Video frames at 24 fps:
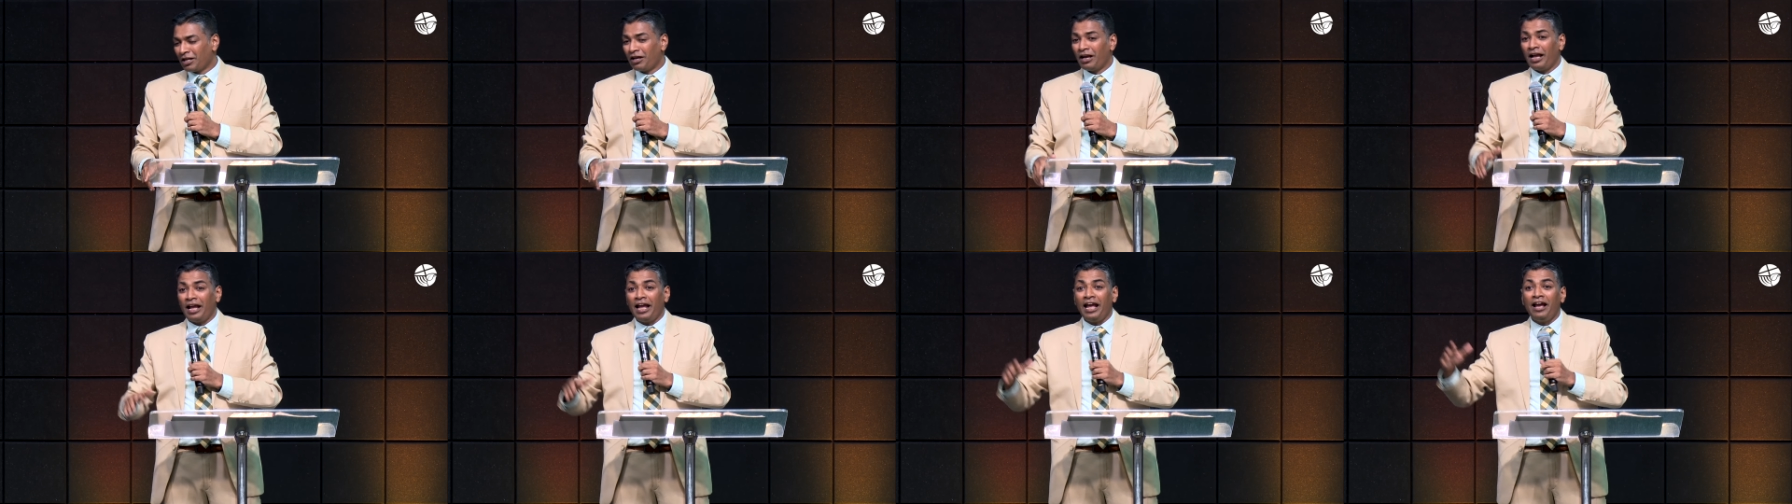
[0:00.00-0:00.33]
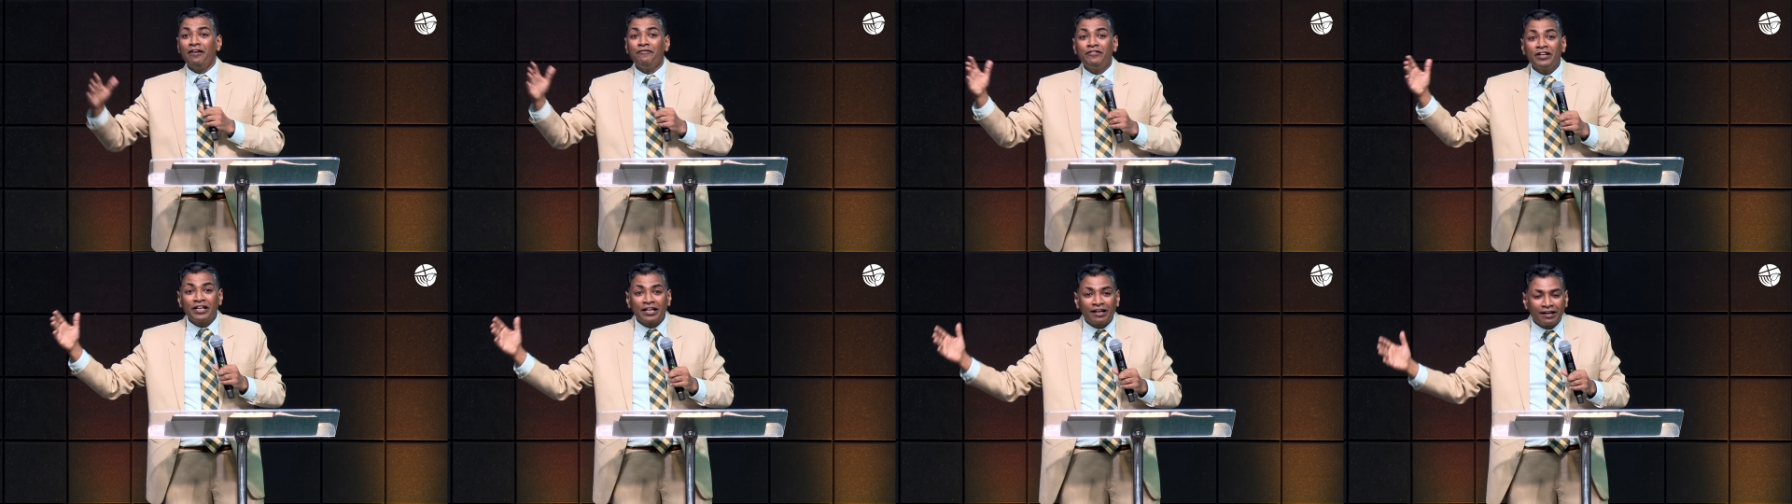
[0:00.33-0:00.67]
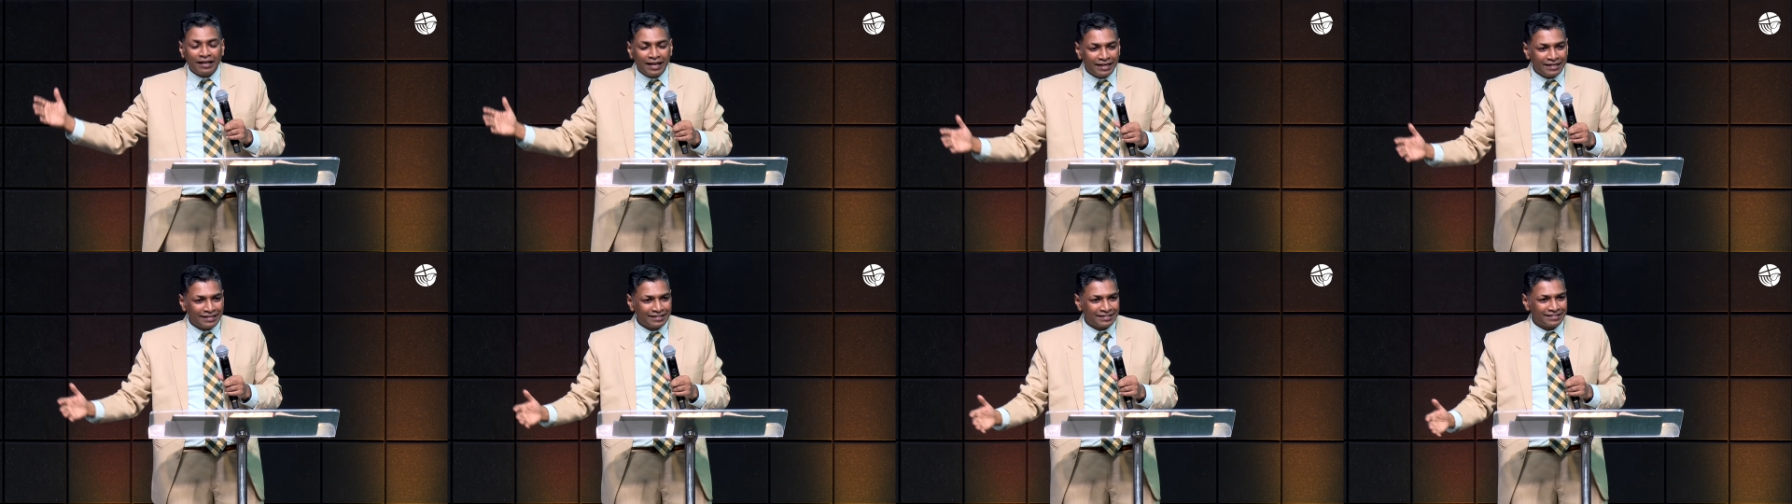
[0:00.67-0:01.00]
Heavy
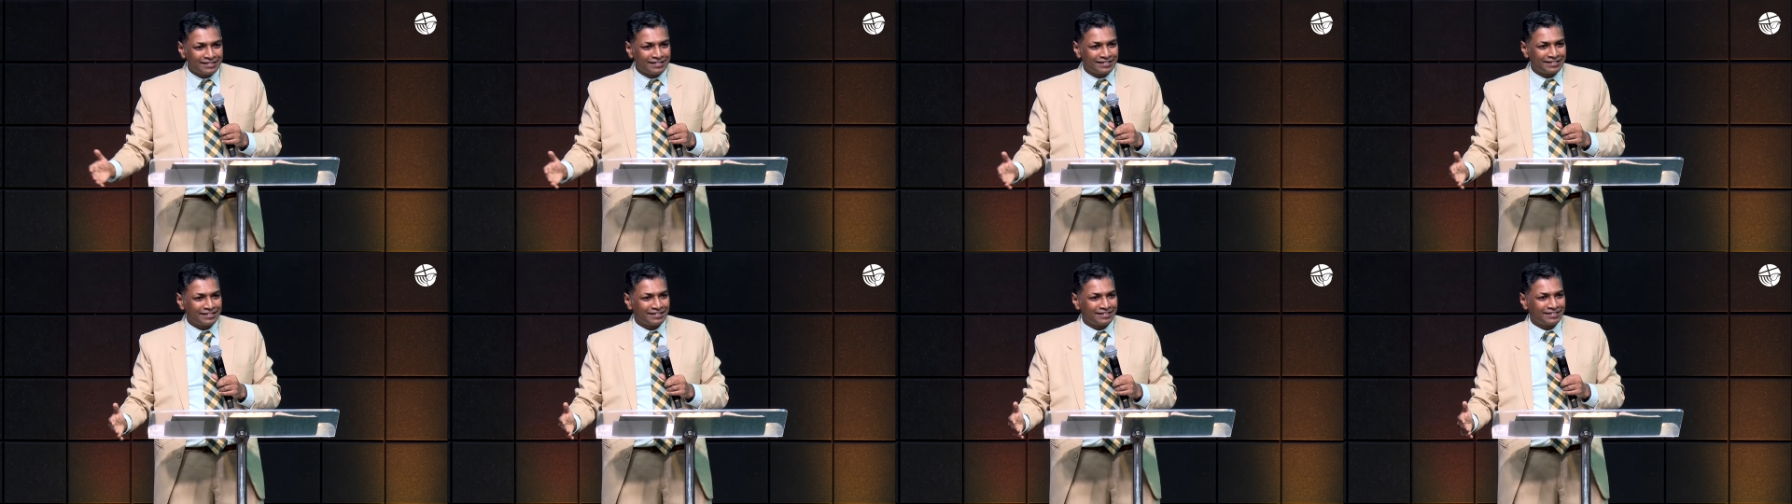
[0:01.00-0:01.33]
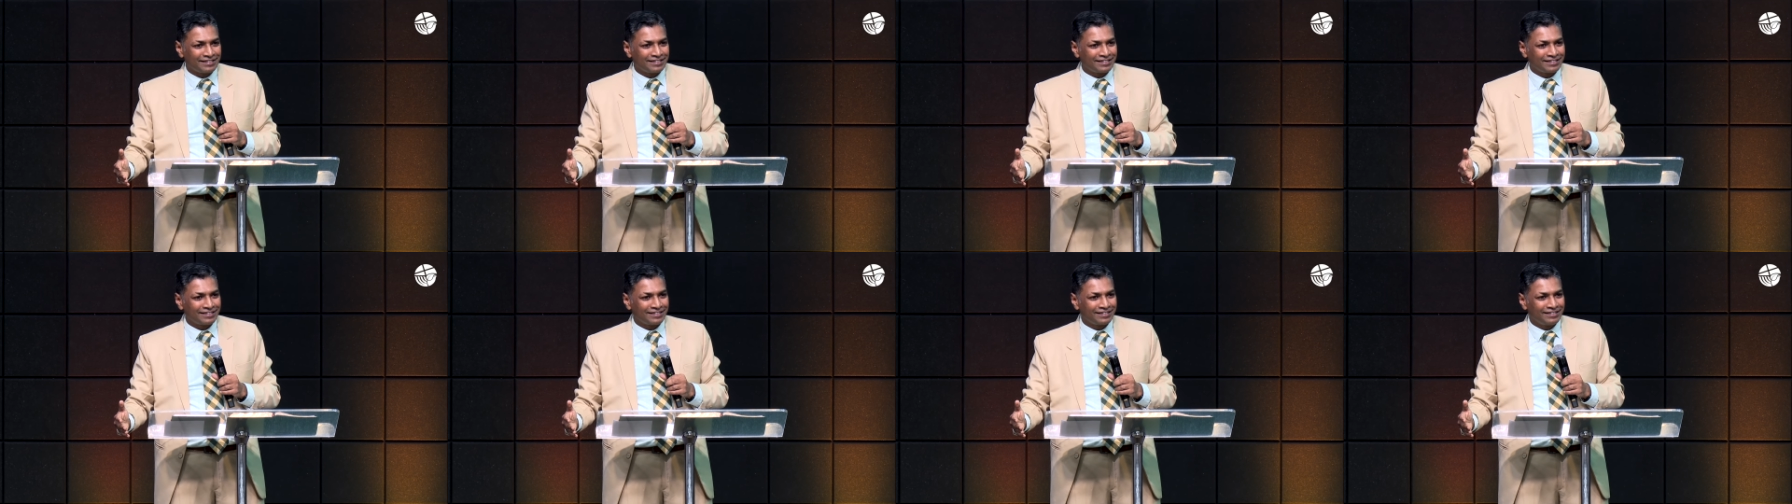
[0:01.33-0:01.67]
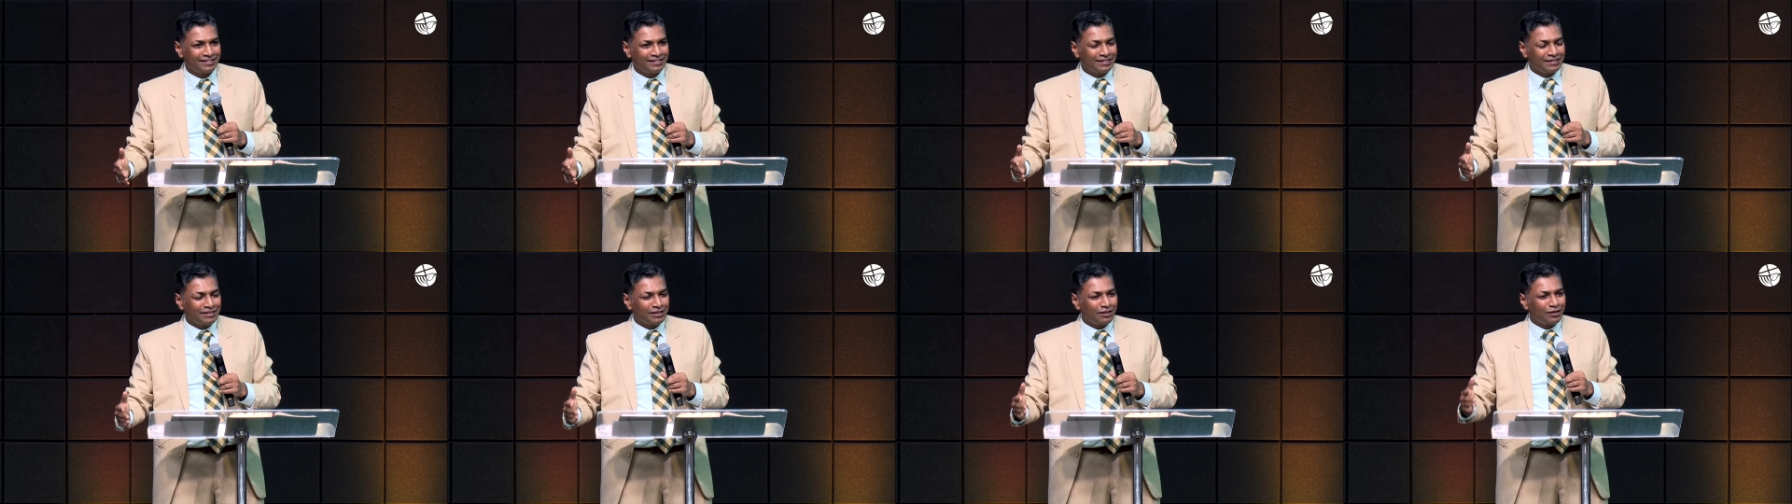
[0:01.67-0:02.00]
rent.
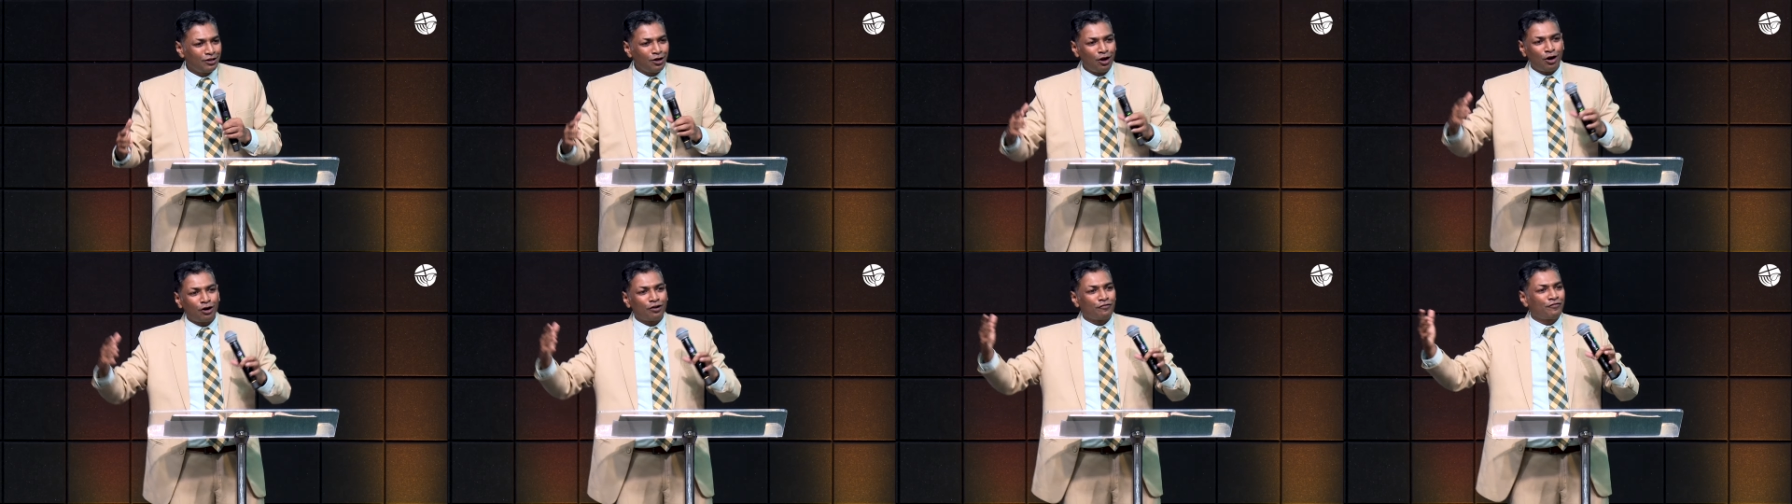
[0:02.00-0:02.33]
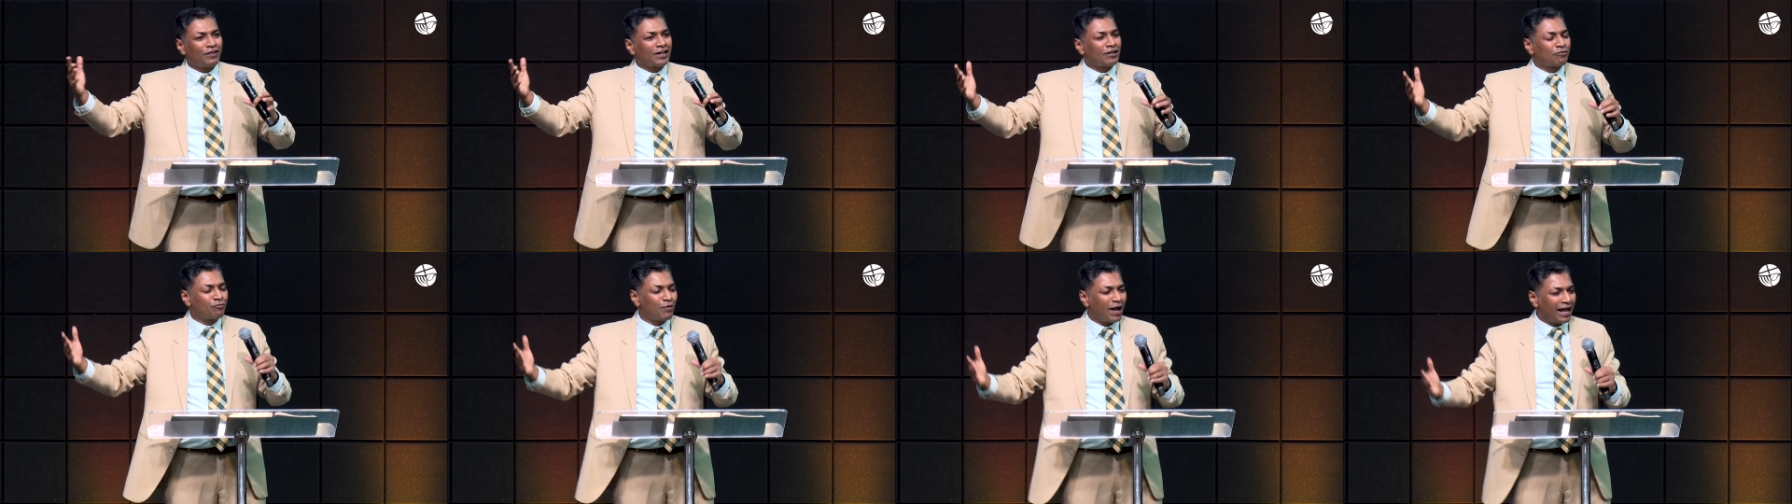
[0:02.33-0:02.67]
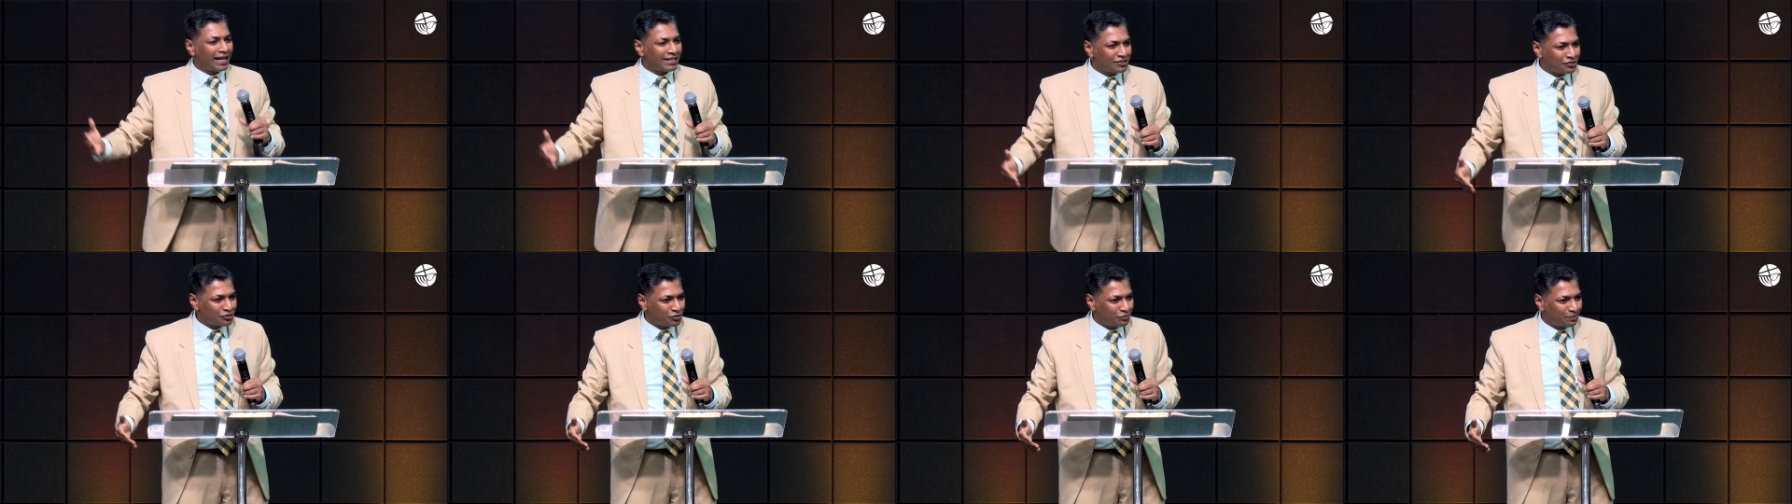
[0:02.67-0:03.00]
A lot of
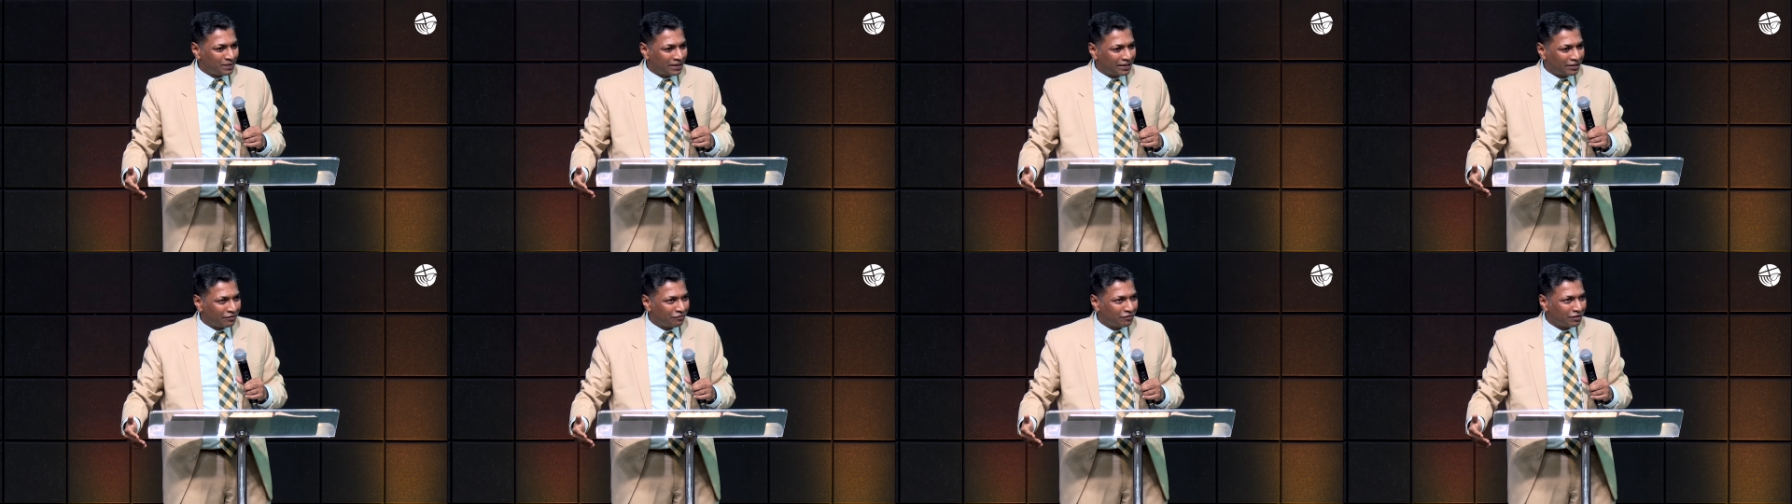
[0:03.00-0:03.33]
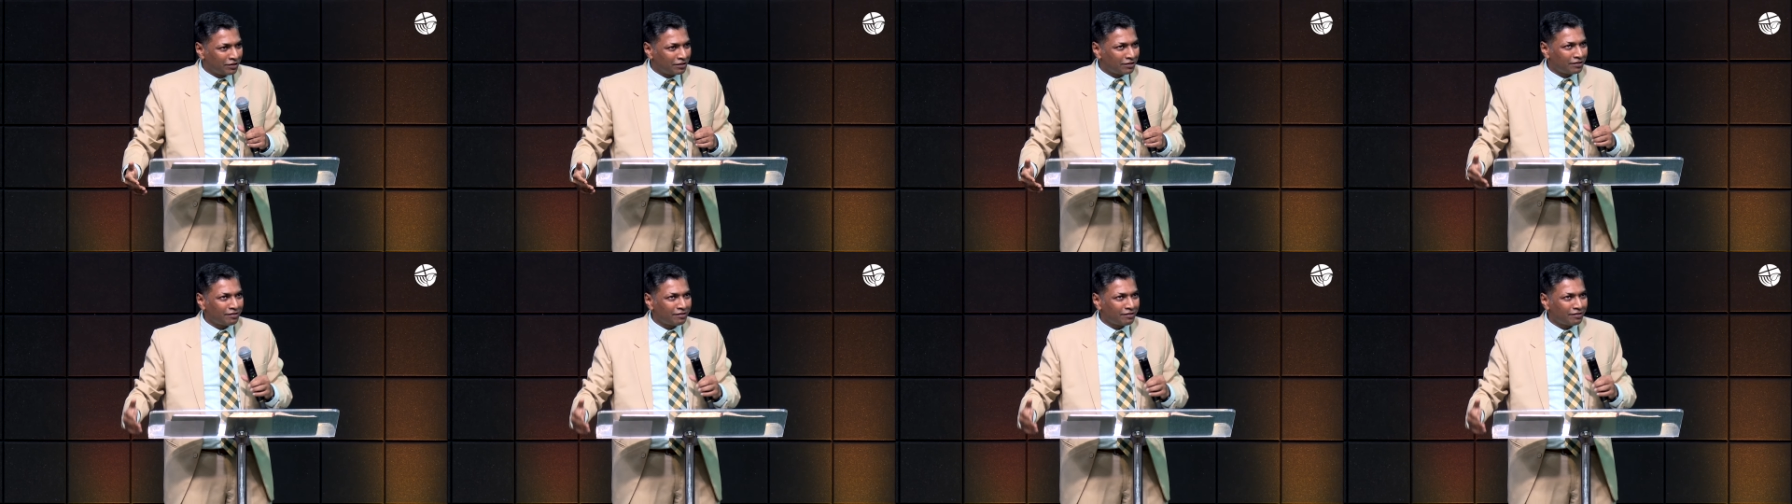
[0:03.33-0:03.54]
advance to be given.